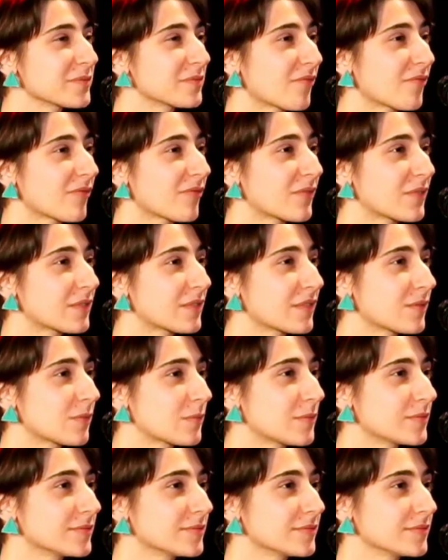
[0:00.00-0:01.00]
Yeah, it's a good
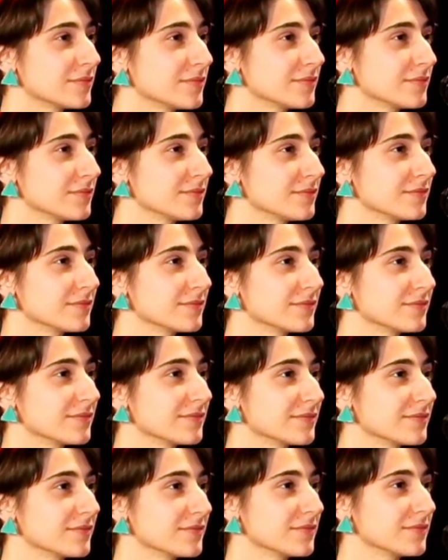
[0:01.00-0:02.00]
outlet. Like, you didn't have
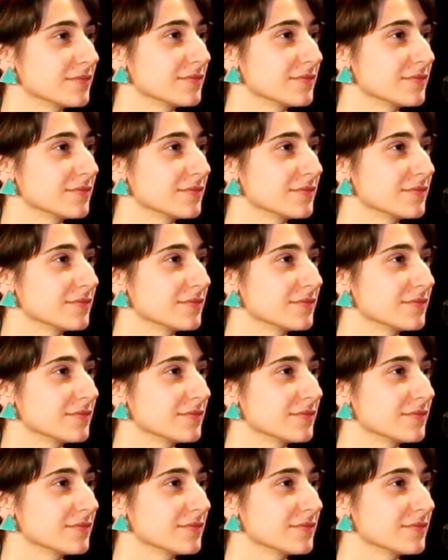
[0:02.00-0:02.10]
to... It's